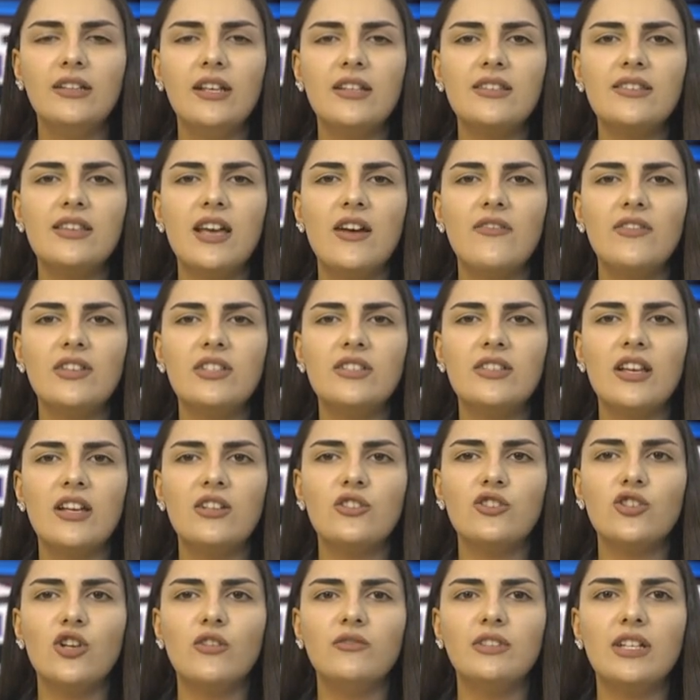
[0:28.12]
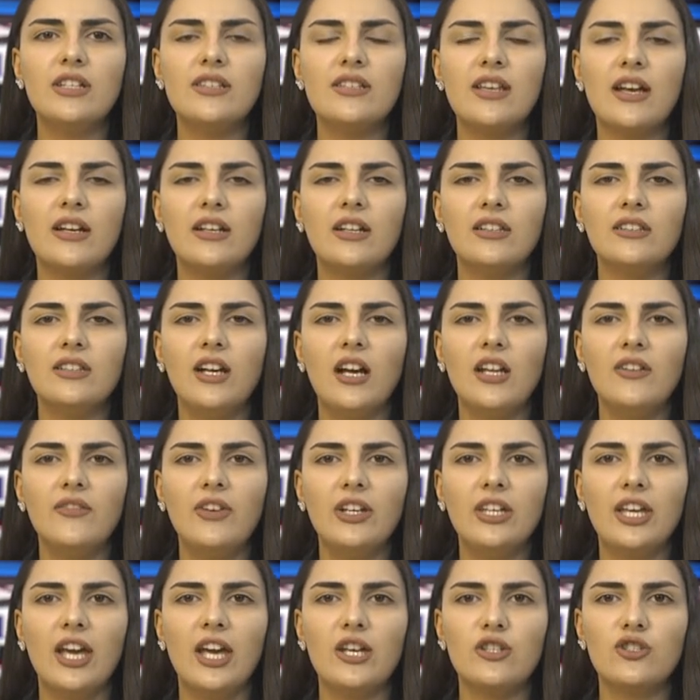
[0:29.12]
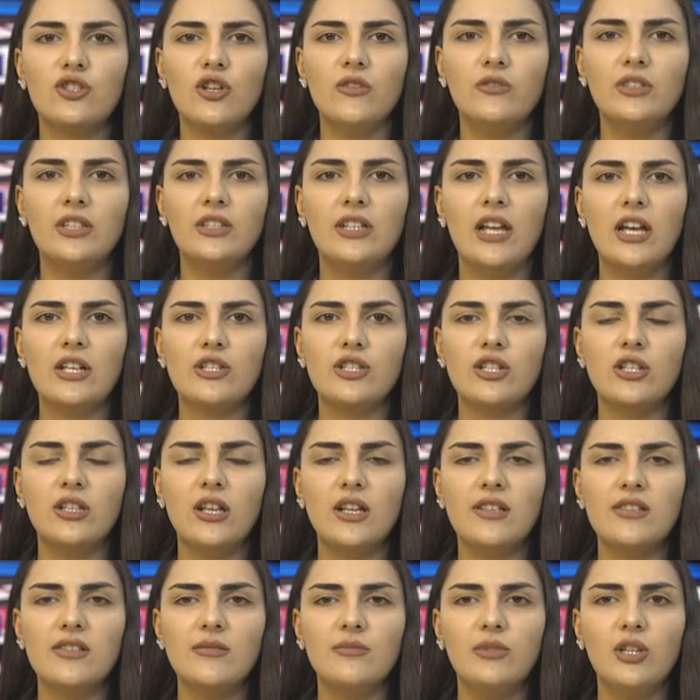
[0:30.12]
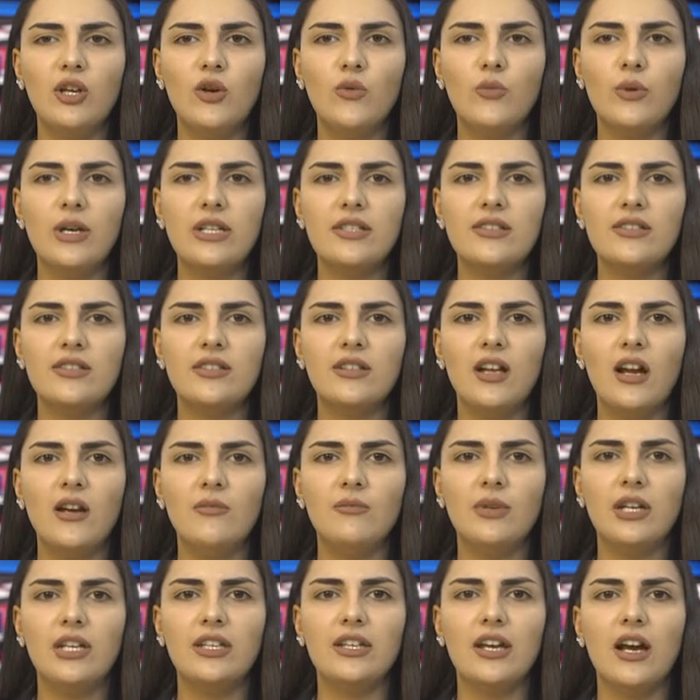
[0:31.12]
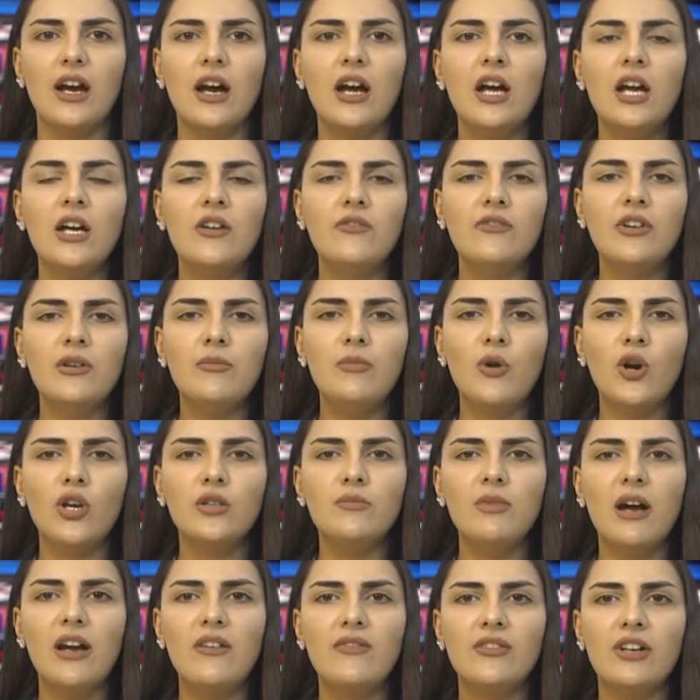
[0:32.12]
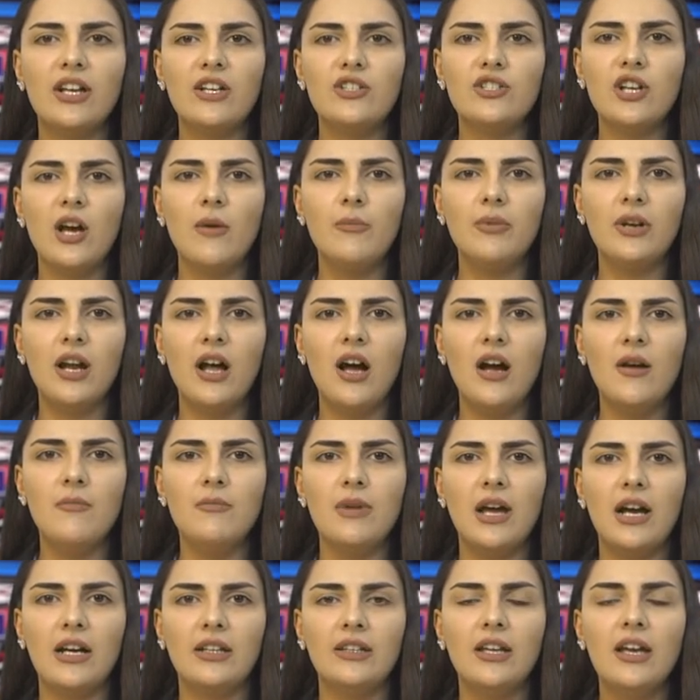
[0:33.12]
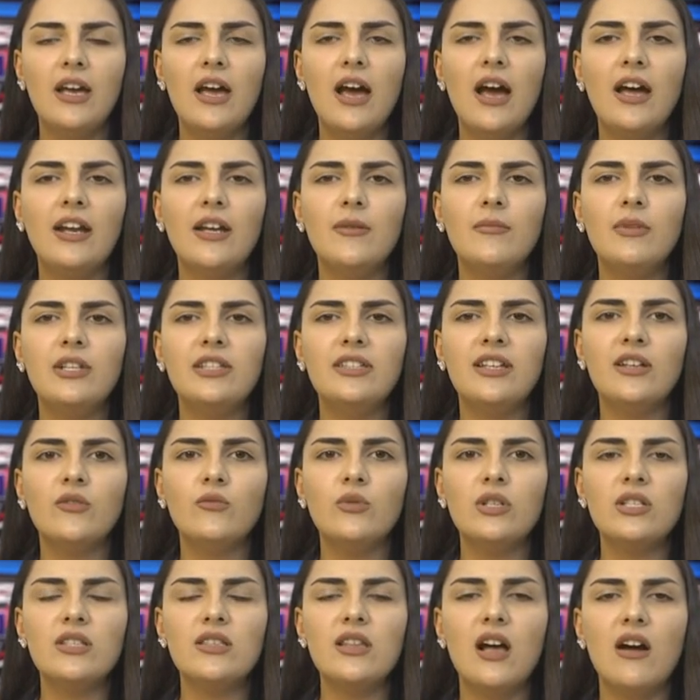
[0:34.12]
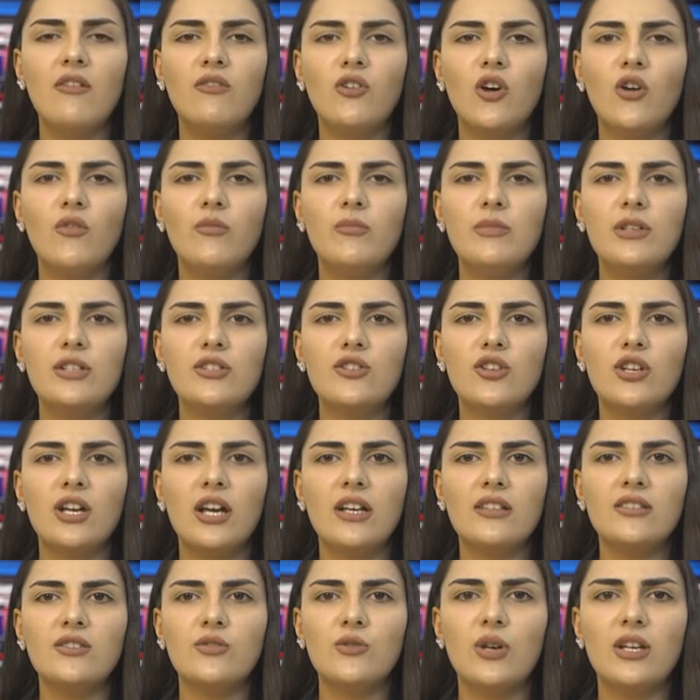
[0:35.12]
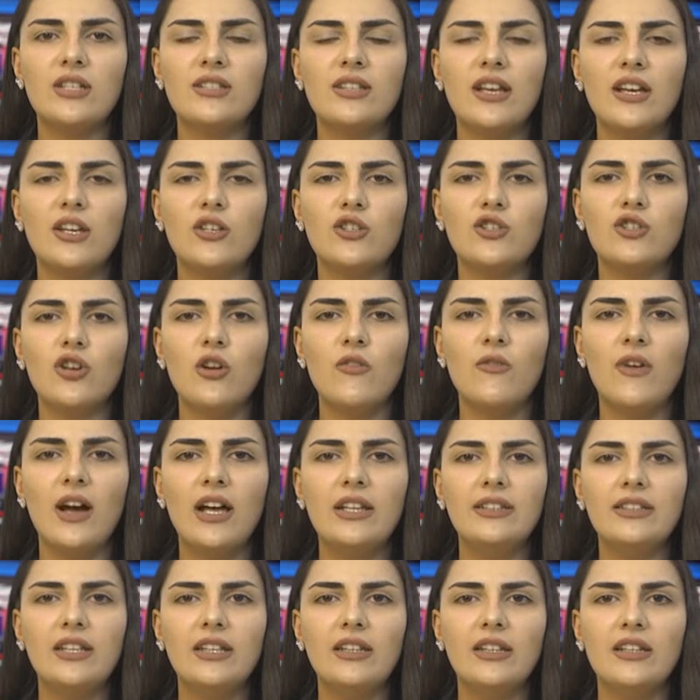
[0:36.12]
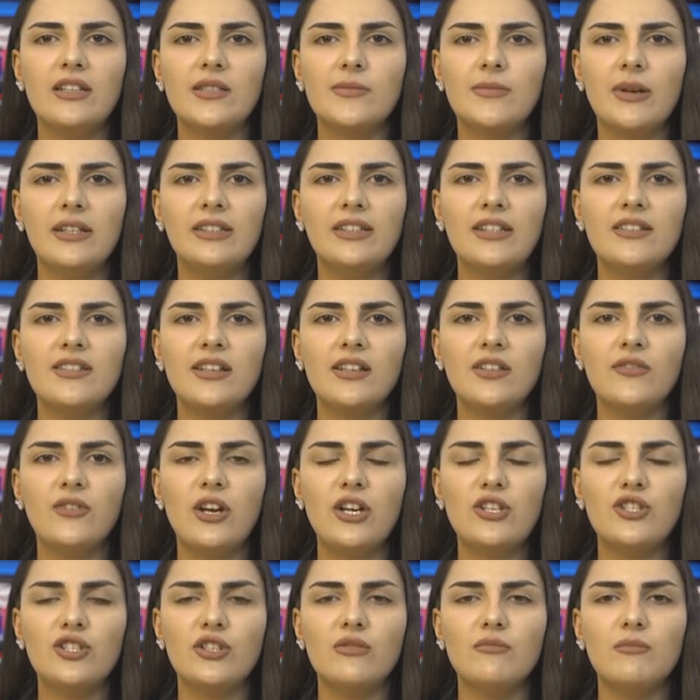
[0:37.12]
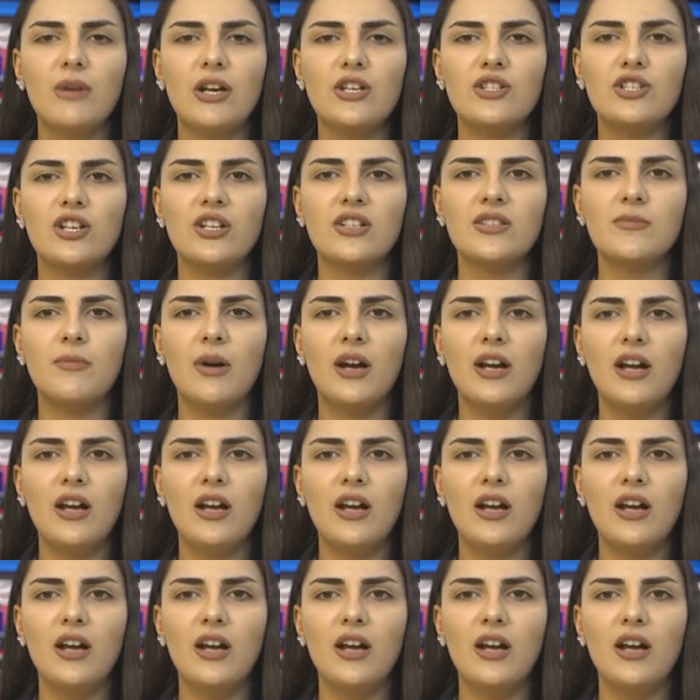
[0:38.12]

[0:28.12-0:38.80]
The 7th session of the second convocation of the National Assembly of Western Armenia, report by Vrezh Aprahamian, at a meeting with Lavrov Mirzoyan stressed the issue of vandalism and desecration measures by